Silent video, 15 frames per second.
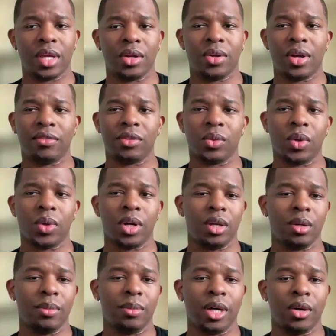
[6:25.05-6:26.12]
They don't have to
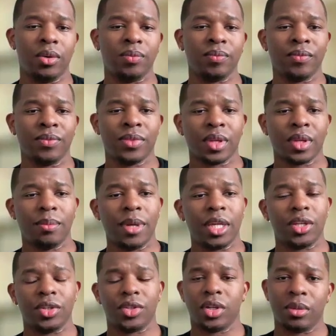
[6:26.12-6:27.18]
worry about
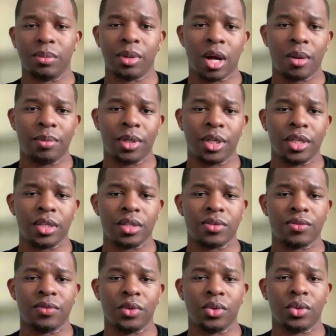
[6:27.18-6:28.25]
making sure the property
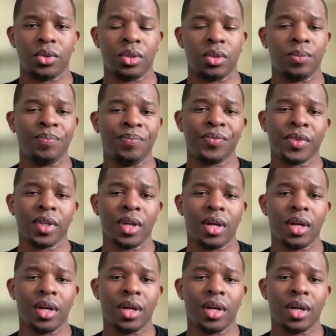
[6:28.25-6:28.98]
is full.